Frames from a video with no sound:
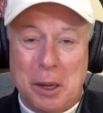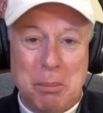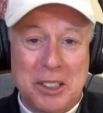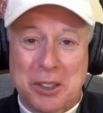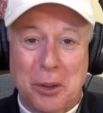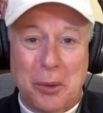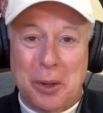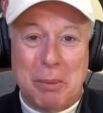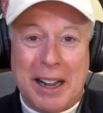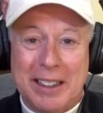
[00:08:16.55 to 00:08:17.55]
much
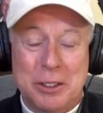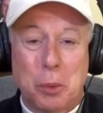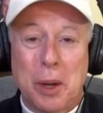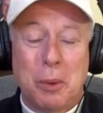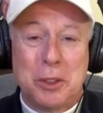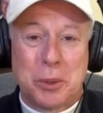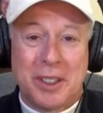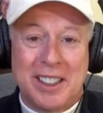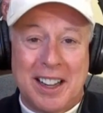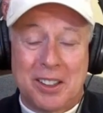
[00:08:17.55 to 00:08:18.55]
lower amount, and $21
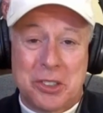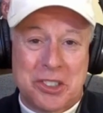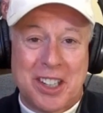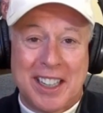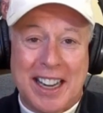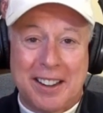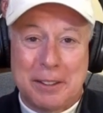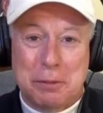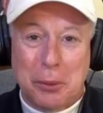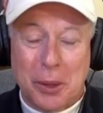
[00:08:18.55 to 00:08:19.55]
trillion is
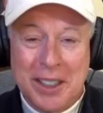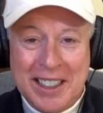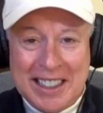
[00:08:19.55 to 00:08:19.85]
unaccounted for.